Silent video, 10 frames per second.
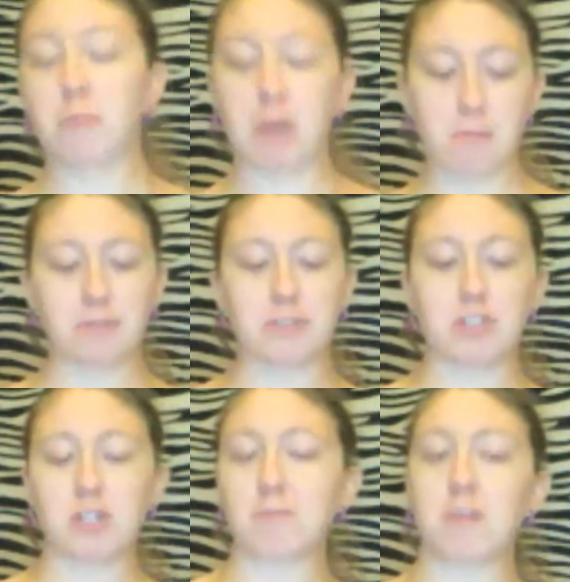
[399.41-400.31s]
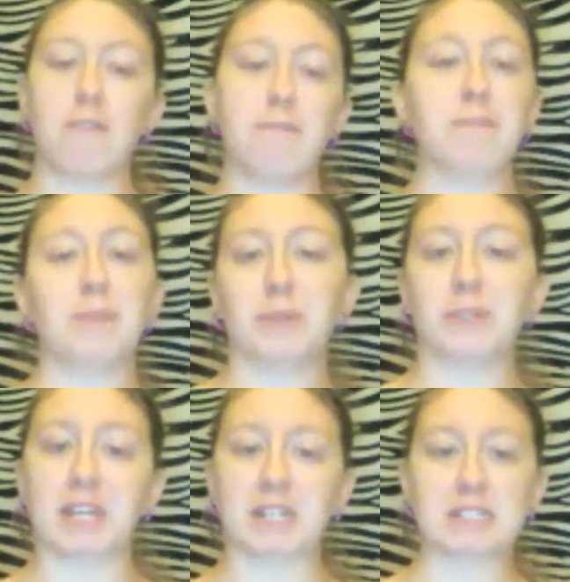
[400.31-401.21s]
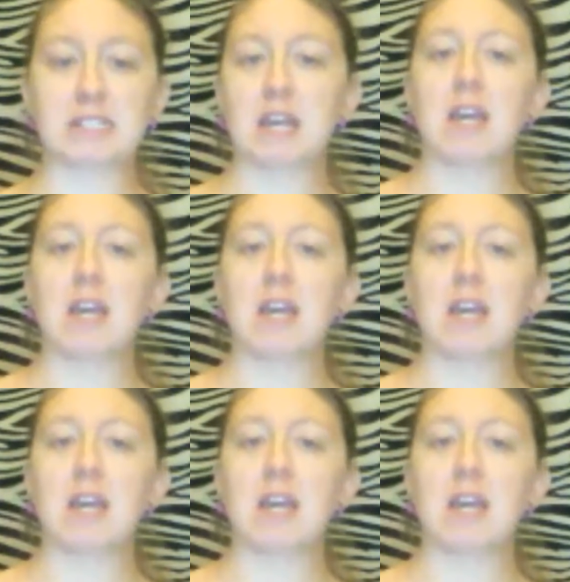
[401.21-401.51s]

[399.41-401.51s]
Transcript: People's jumped off buildings.